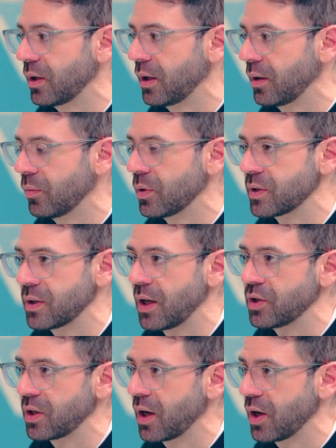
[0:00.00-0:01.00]
it was an
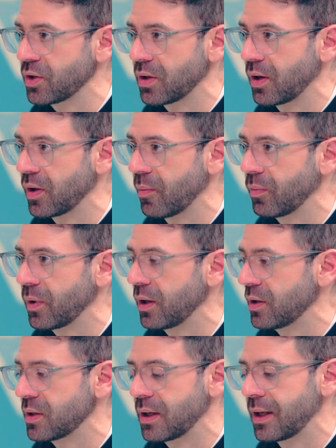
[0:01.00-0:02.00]
education on them. They
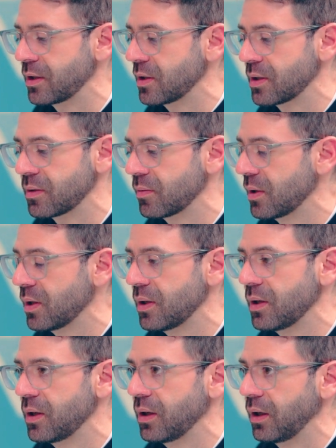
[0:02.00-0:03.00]
just said
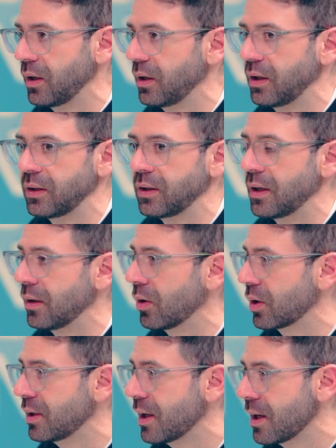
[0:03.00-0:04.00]
it didn't
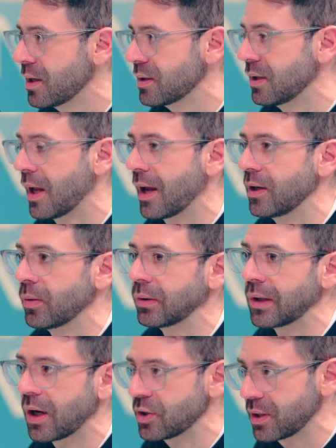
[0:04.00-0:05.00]
look nice. It had no
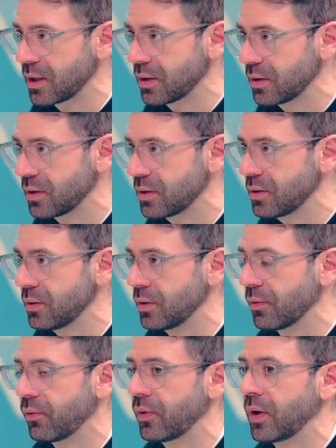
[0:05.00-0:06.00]
logic to
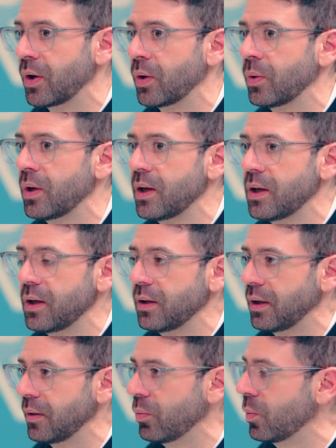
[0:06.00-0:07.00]
the flow.
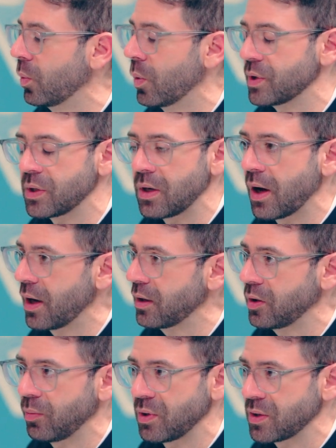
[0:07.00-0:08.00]
It was not
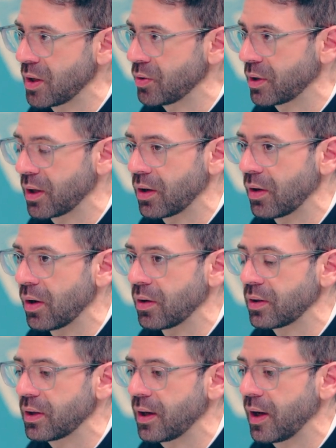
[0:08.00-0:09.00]
human-centric at all,